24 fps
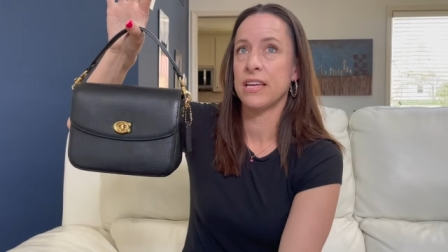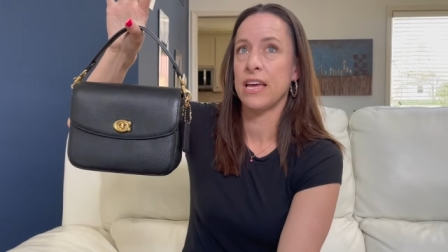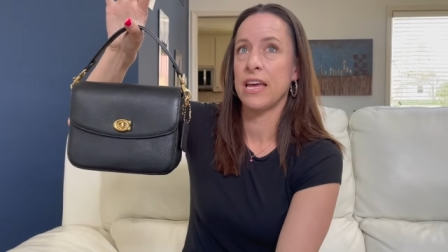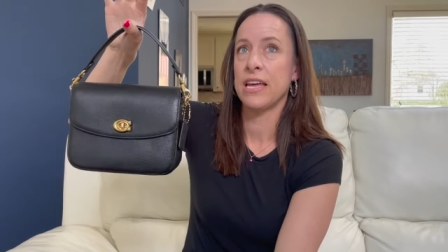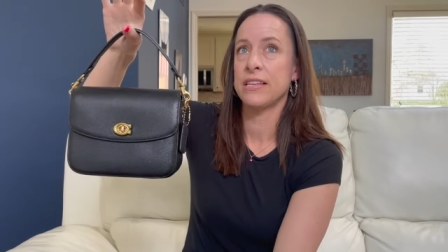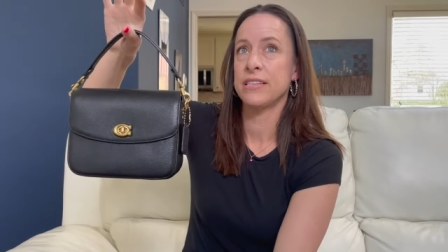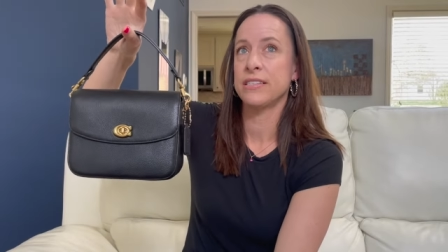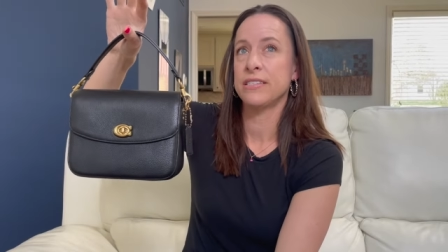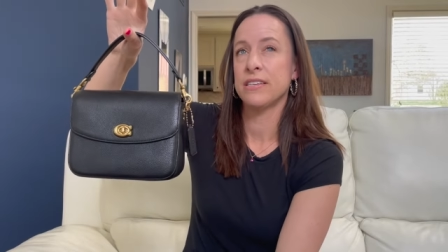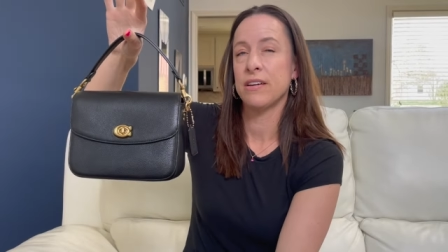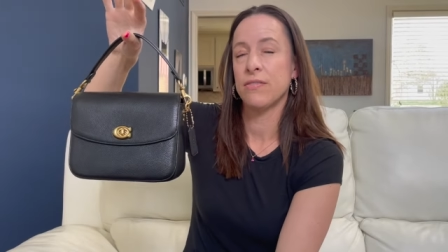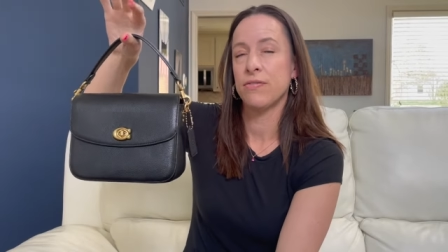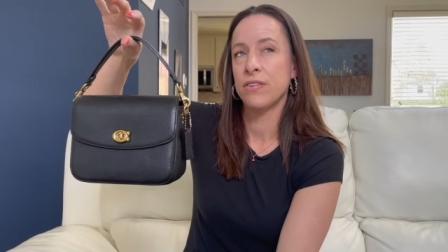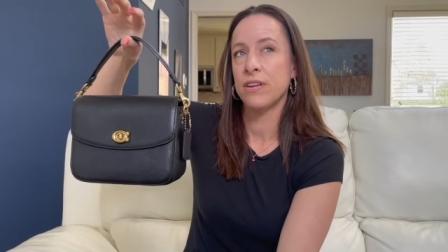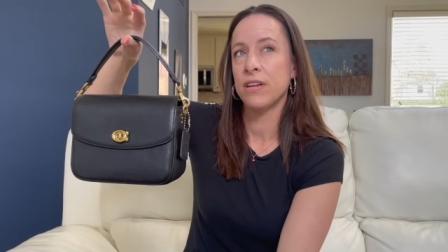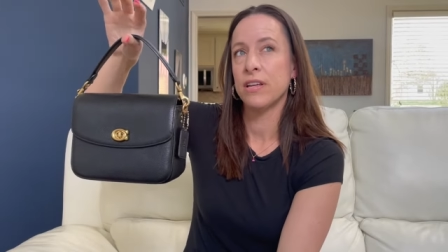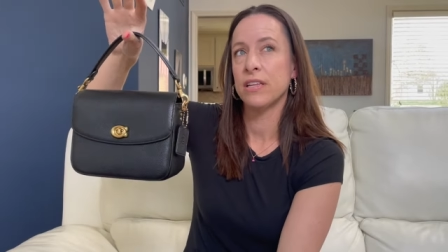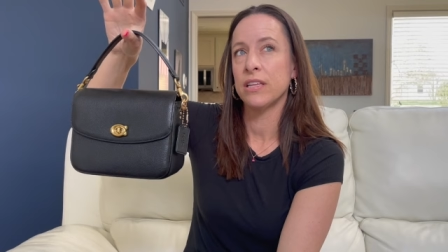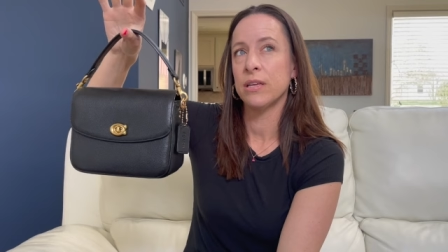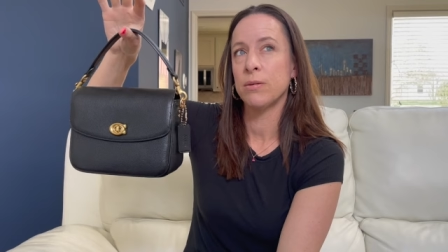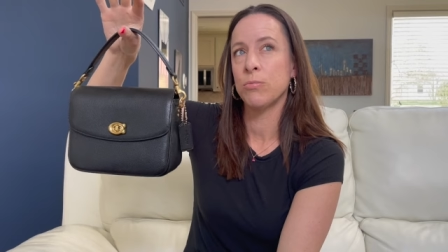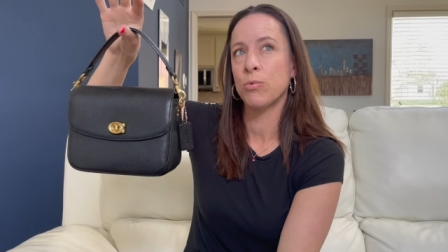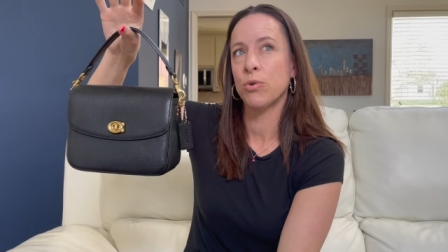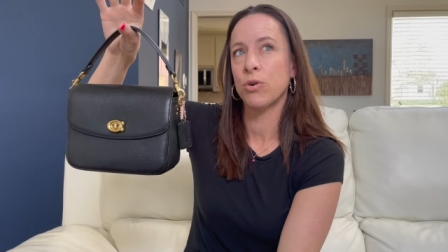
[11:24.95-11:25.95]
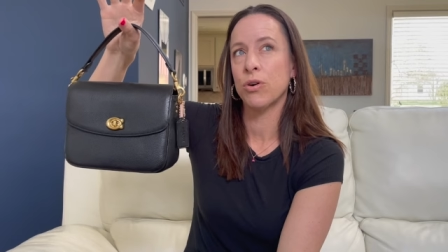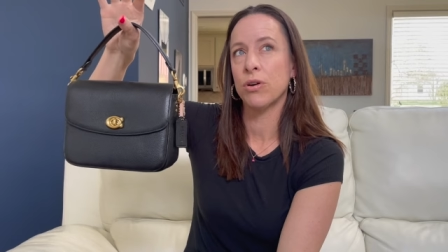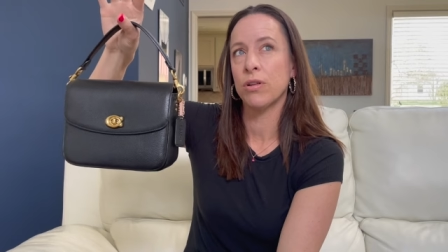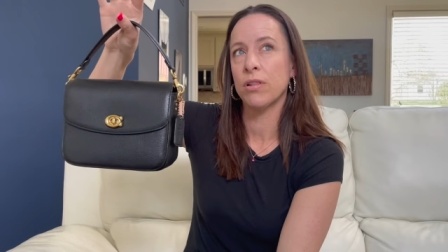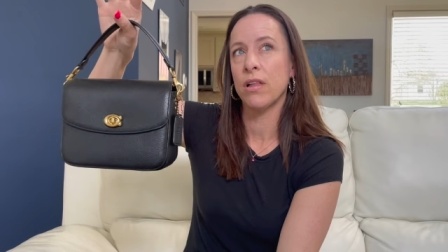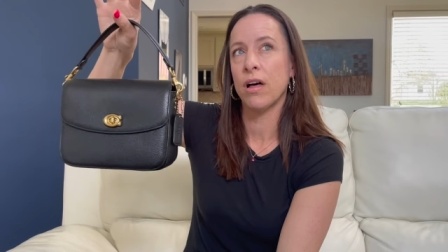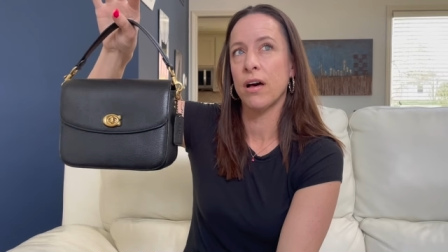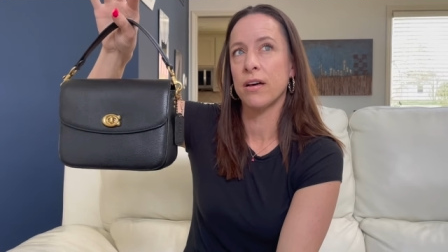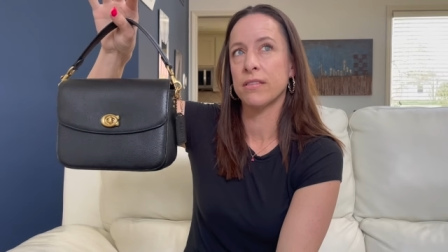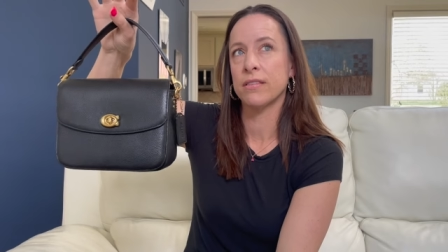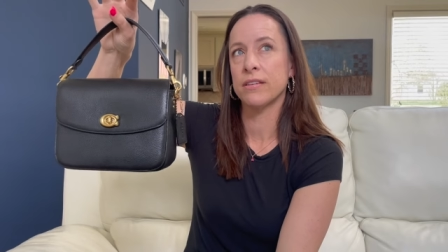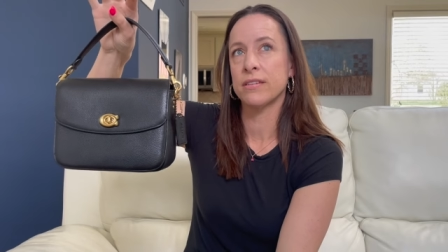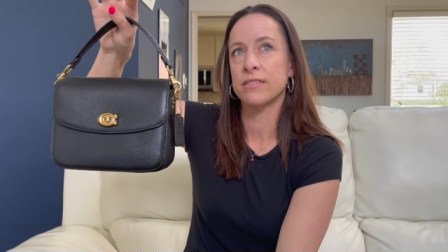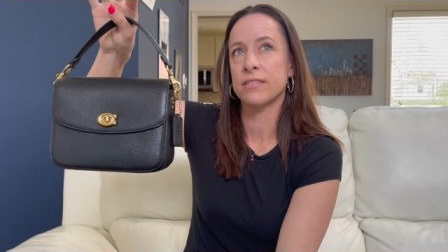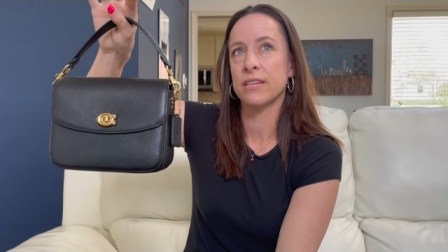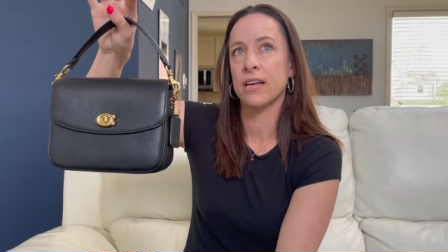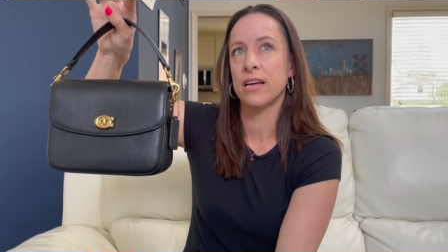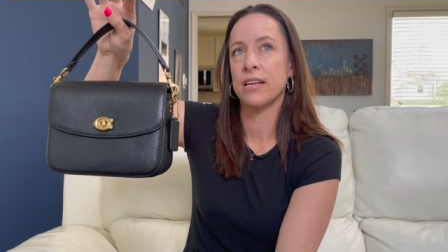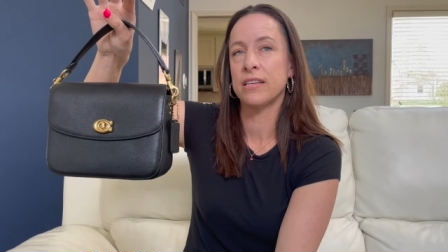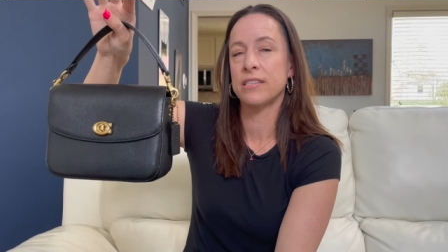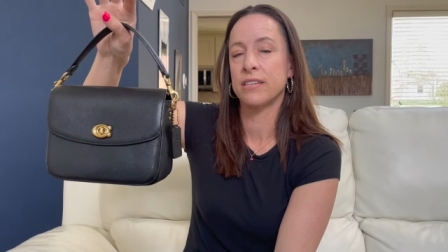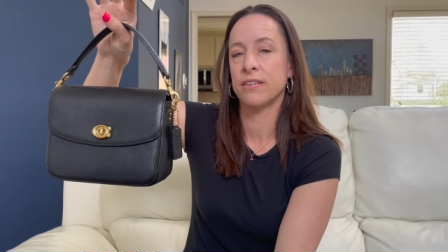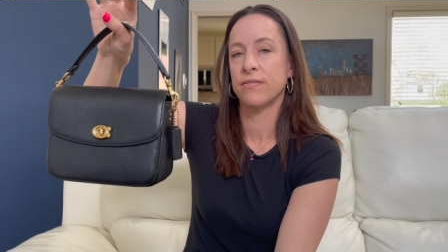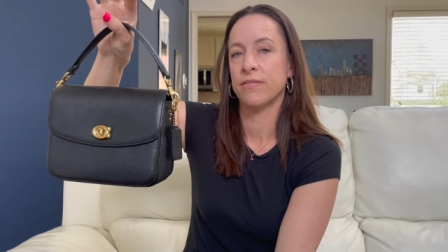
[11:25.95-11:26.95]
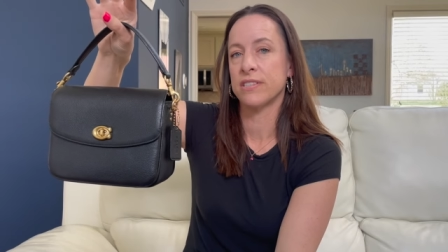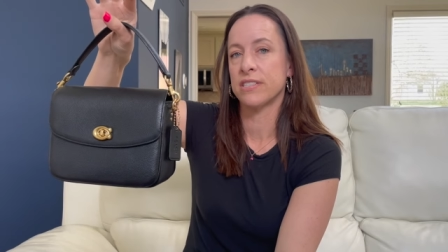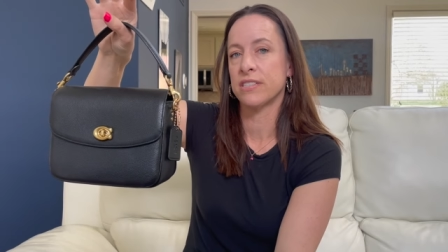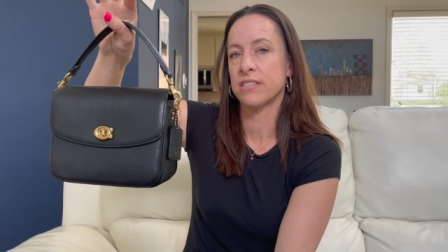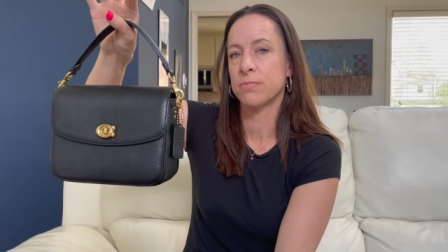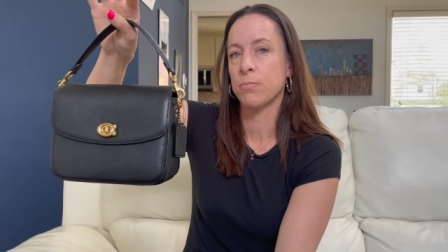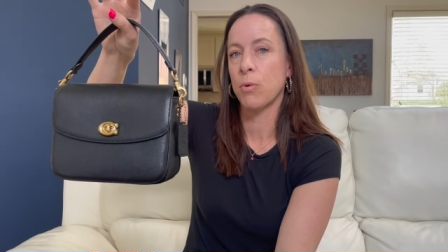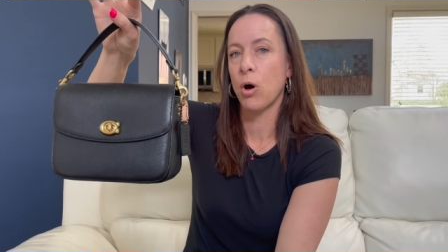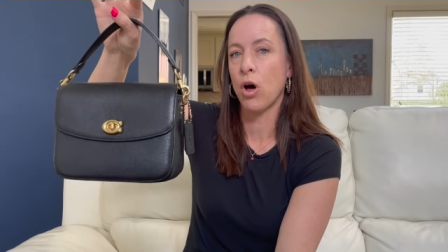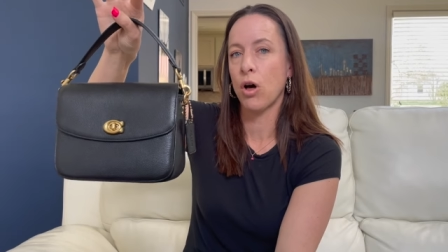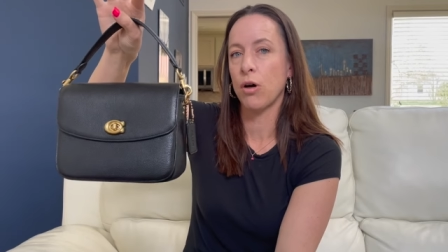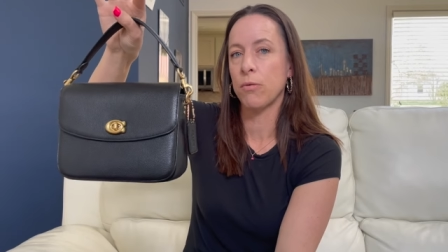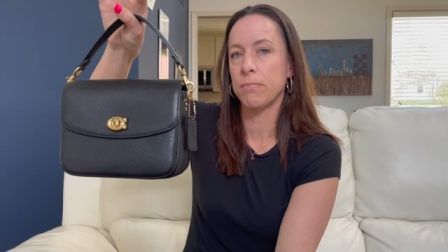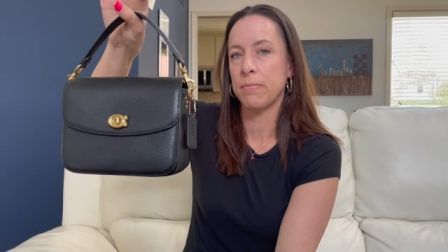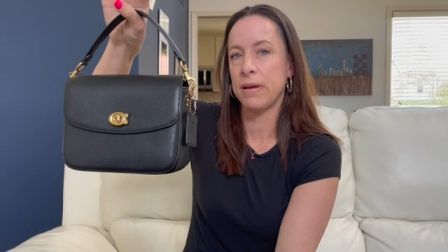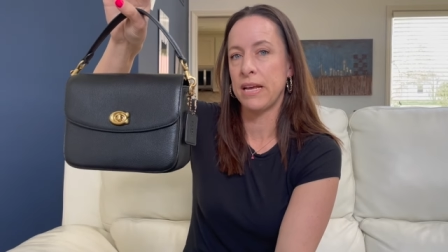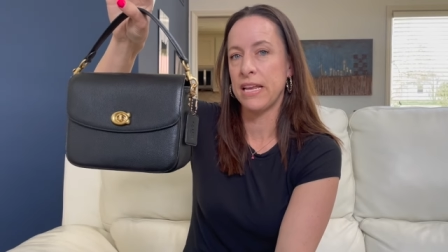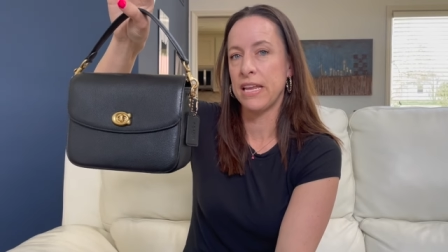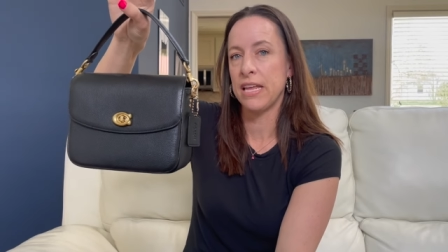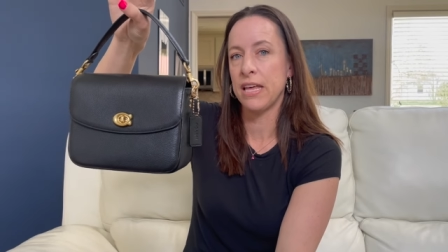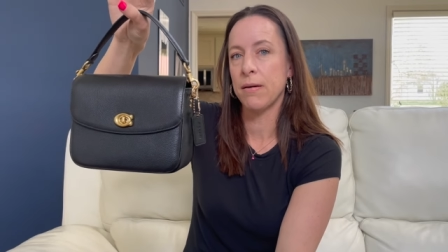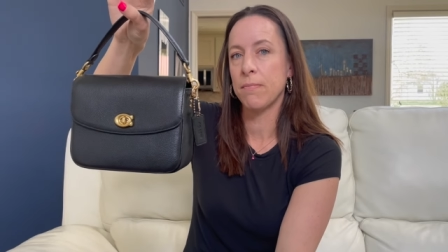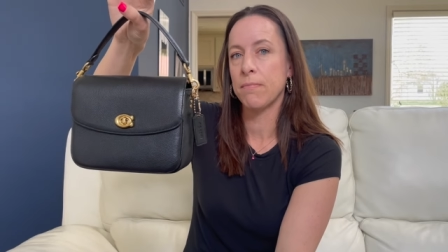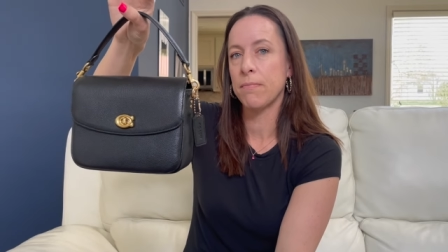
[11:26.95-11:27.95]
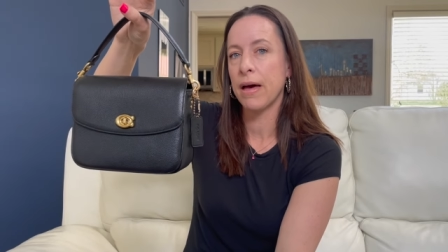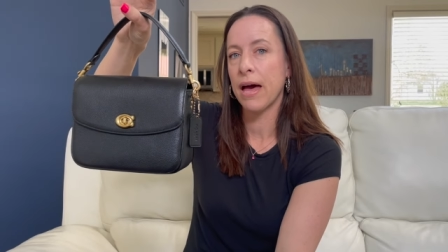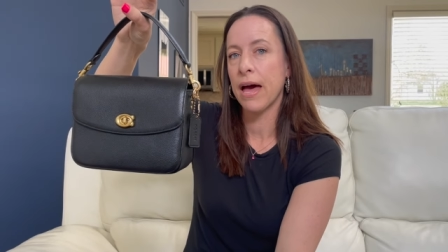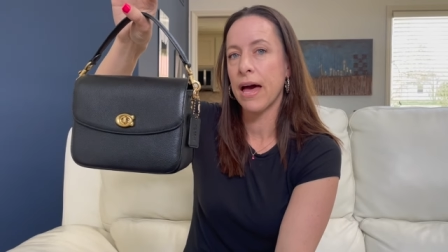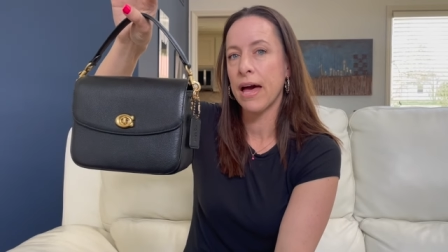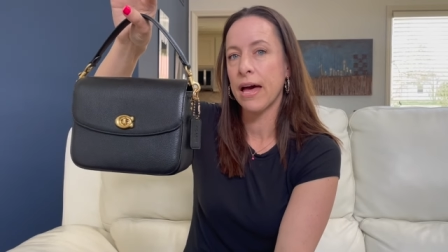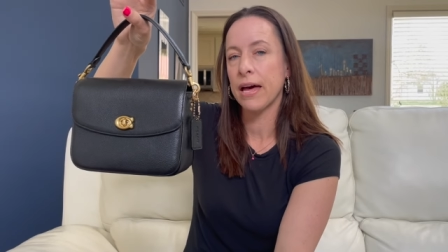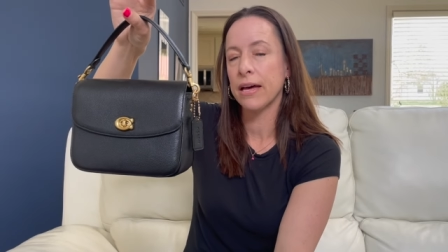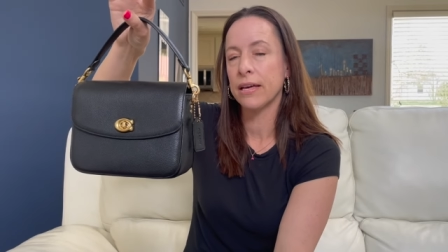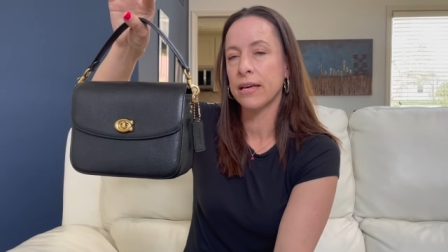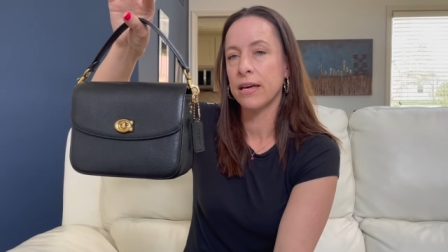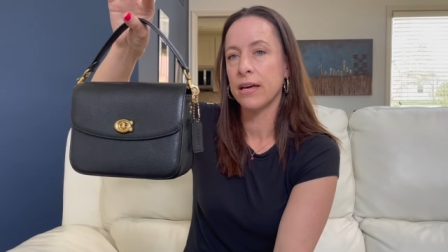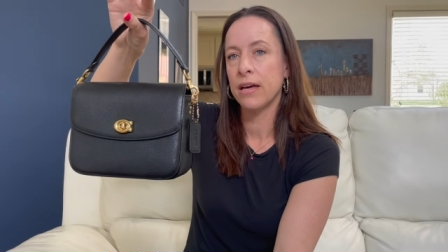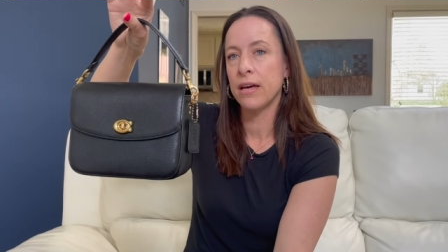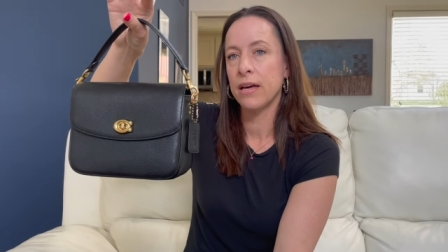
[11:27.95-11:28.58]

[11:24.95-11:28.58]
and definitely more along the sides of a small medium bag